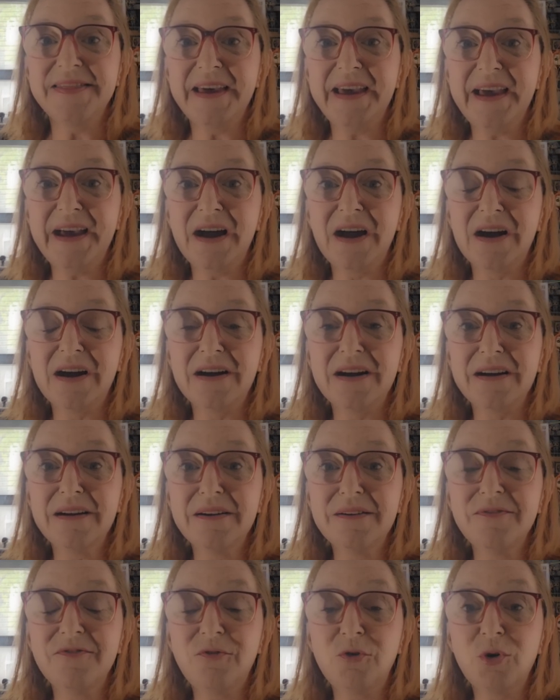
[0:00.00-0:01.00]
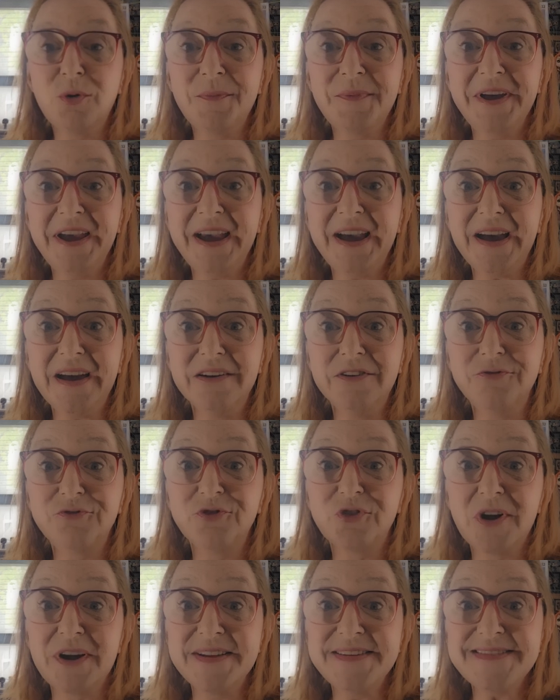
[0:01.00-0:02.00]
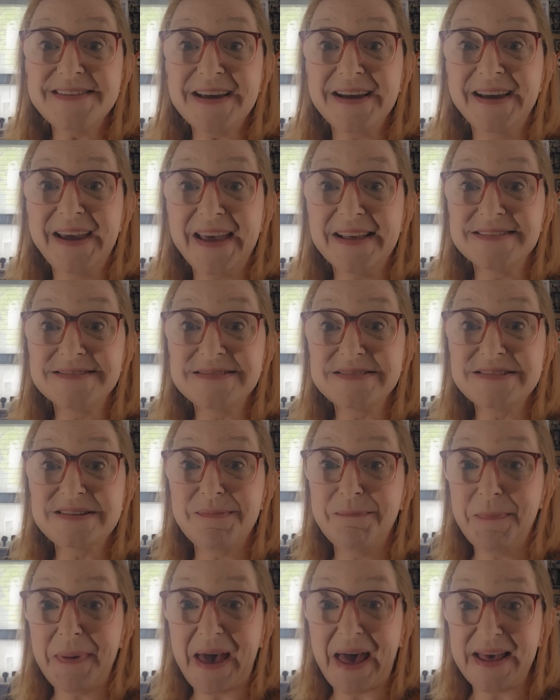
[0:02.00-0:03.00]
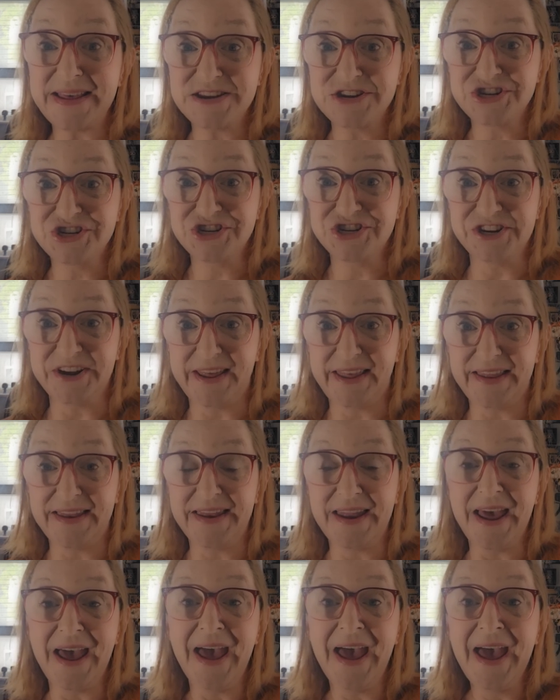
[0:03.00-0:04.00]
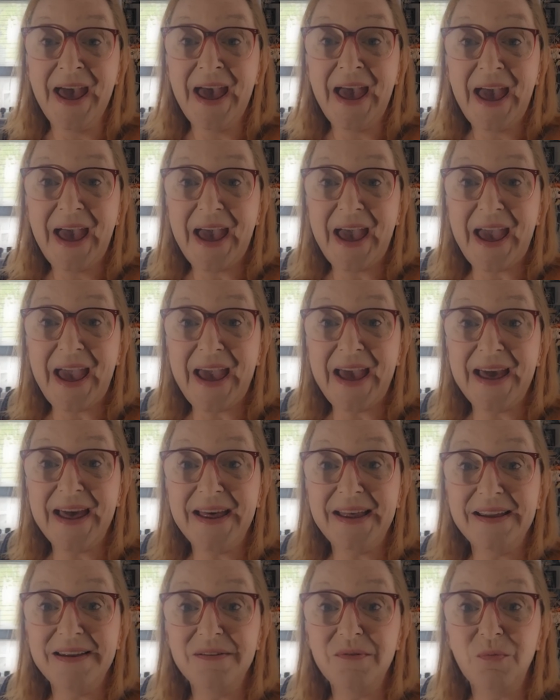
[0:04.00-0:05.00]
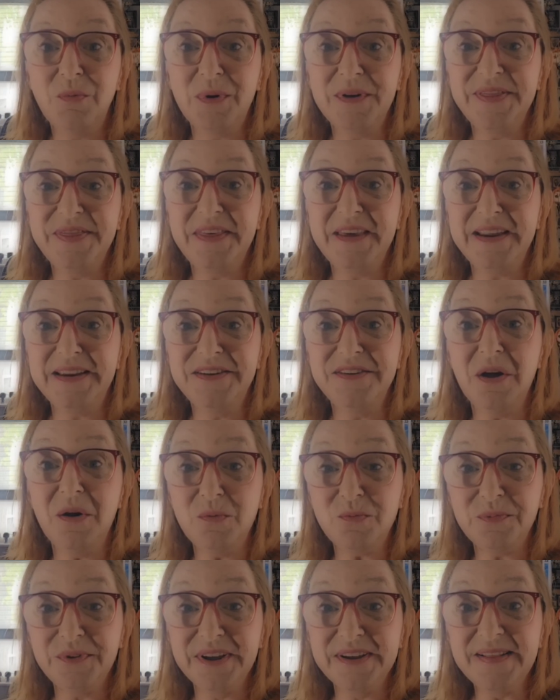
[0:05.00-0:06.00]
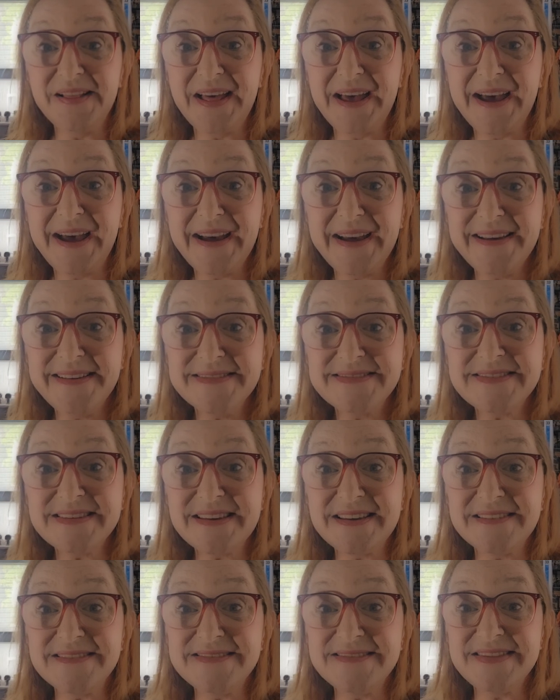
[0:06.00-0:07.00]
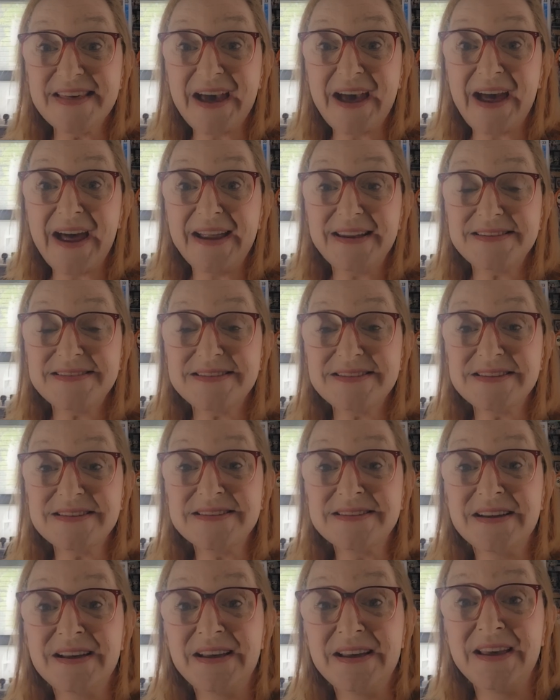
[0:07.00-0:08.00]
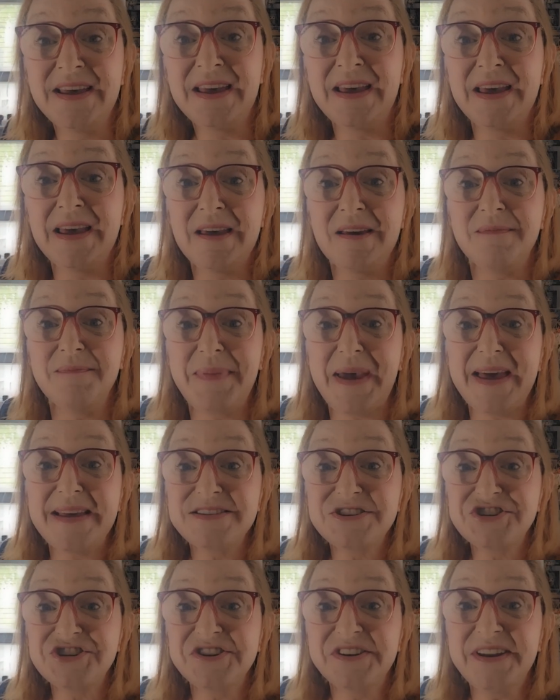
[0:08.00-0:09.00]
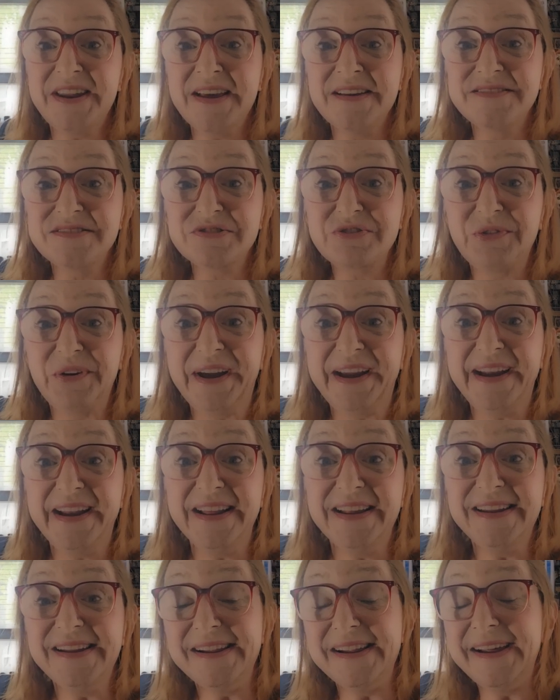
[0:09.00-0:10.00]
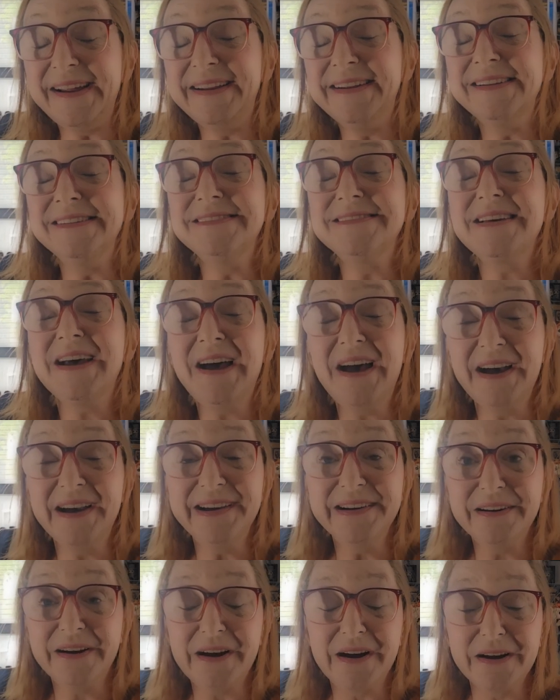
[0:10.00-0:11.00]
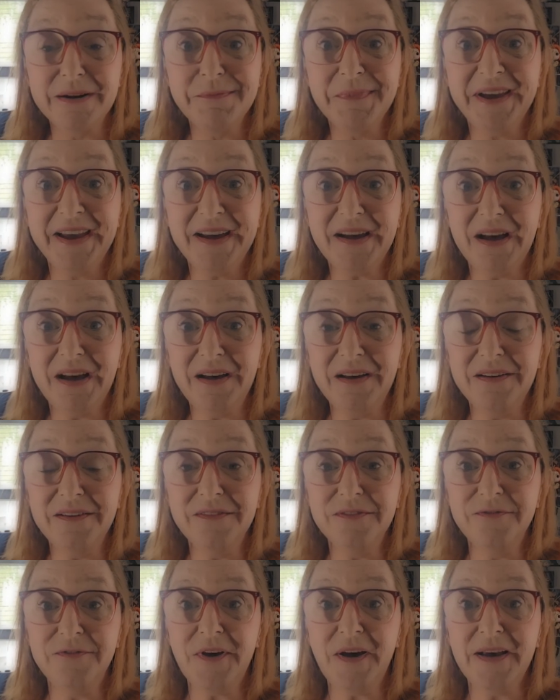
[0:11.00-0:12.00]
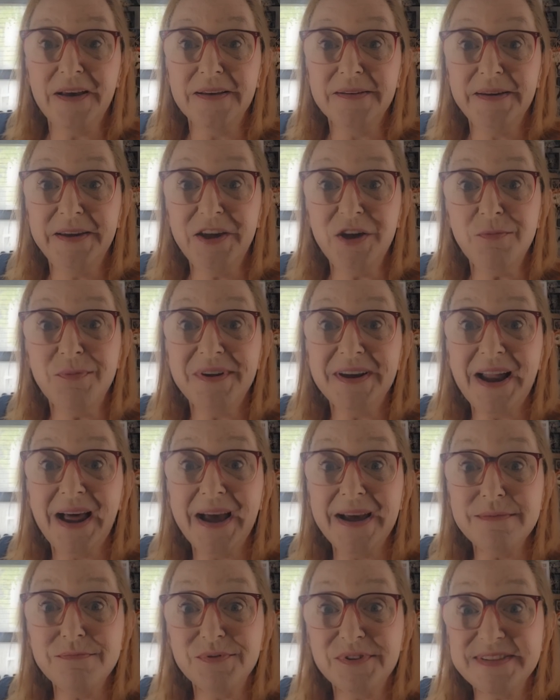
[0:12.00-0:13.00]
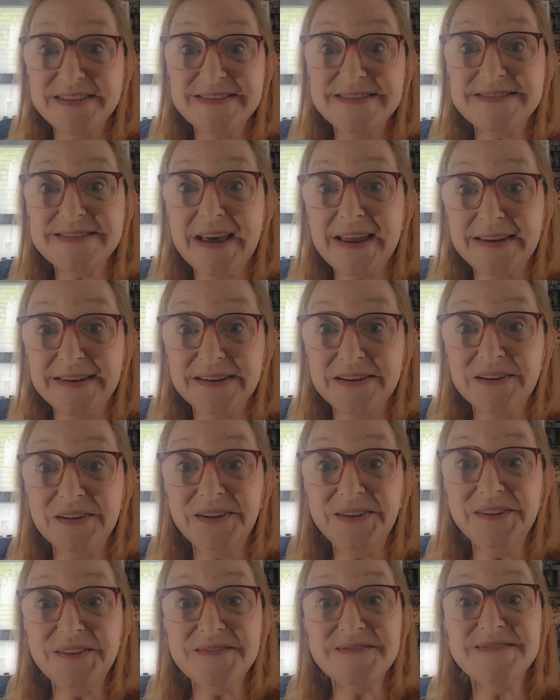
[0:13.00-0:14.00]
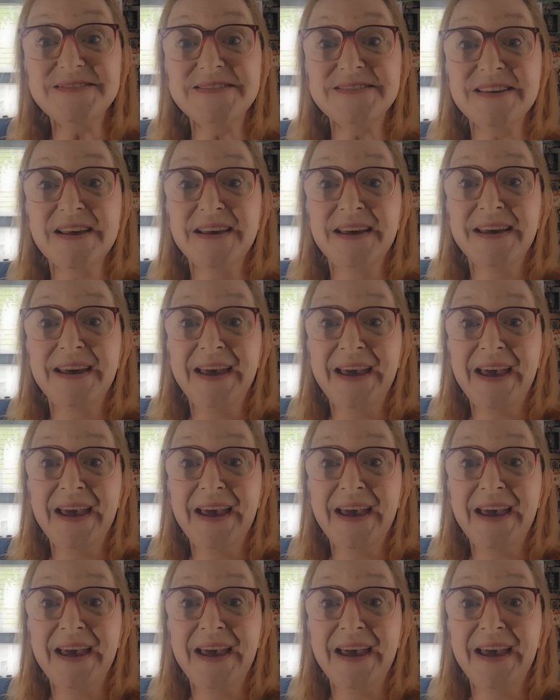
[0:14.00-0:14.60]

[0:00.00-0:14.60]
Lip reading: they are forming a front against Bastion. And what they don't realize is that Bastion has created an entire army of human hybrid sentinels,